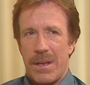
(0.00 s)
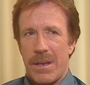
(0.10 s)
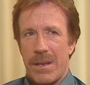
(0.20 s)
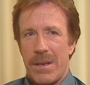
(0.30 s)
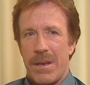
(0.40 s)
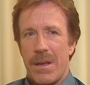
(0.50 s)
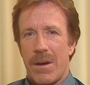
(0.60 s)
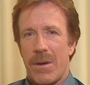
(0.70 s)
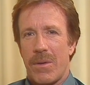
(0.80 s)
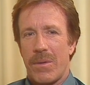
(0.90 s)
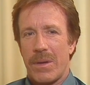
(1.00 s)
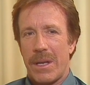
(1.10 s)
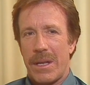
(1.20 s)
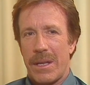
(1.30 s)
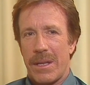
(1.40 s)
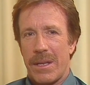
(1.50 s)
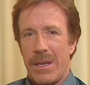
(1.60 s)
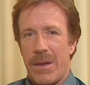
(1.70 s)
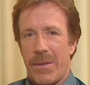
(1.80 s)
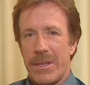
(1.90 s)
No,
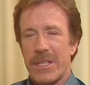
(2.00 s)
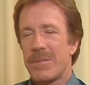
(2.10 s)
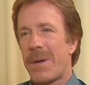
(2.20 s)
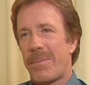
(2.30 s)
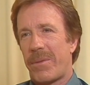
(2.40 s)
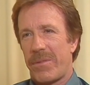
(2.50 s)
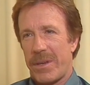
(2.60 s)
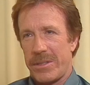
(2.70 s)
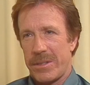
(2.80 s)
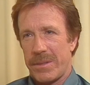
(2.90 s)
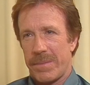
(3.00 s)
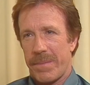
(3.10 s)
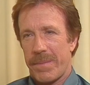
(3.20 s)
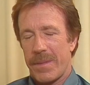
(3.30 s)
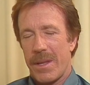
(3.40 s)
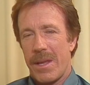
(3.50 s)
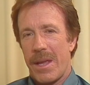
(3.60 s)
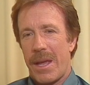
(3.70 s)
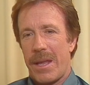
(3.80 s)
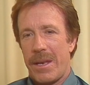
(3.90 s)
you know, this is my profession,
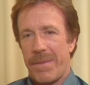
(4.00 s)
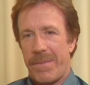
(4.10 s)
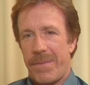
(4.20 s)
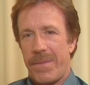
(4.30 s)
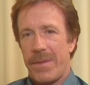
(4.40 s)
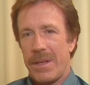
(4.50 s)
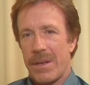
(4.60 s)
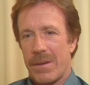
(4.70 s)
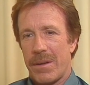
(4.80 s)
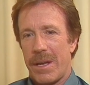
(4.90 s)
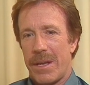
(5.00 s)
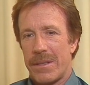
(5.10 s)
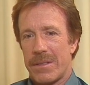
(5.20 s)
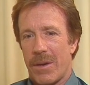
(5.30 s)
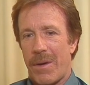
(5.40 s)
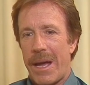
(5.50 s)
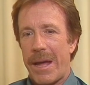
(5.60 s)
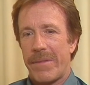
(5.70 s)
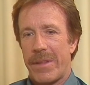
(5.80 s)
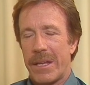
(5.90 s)
and and so I
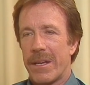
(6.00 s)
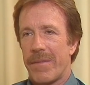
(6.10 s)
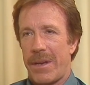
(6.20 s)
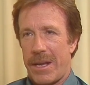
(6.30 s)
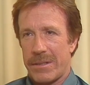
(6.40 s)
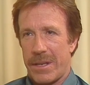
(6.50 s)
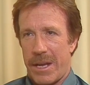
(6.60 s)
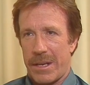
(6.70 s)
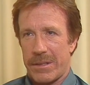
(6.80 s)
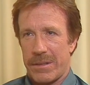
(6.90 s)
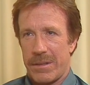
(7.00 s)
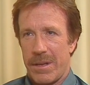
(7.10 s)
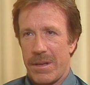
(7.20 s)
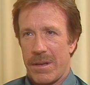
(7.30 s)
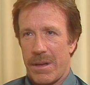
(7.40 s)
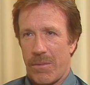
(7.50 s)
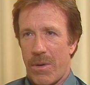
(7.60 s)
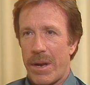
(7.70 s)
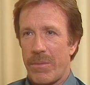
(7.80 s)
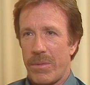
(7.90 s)
have to think of it as an actor, of
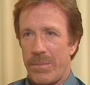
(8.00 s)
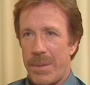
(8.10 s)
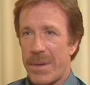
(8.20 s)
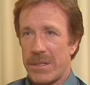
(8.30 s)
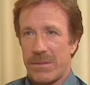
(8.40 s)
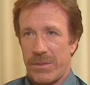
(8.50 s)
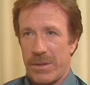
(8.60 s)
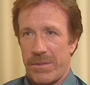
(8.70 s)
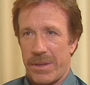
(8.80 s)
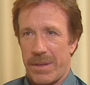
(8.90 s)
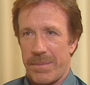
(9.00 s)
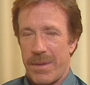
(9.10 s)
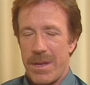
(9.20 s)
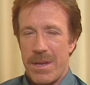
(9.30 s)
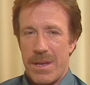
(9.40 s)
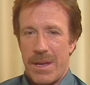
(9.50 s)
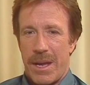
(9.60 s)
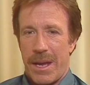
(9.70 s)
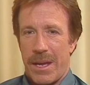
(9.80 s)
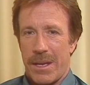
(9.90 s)
what would be best for the film.
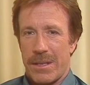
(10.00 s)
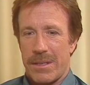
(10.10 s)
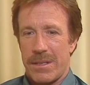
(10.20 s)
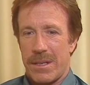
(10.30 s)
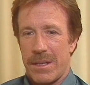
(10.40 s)
And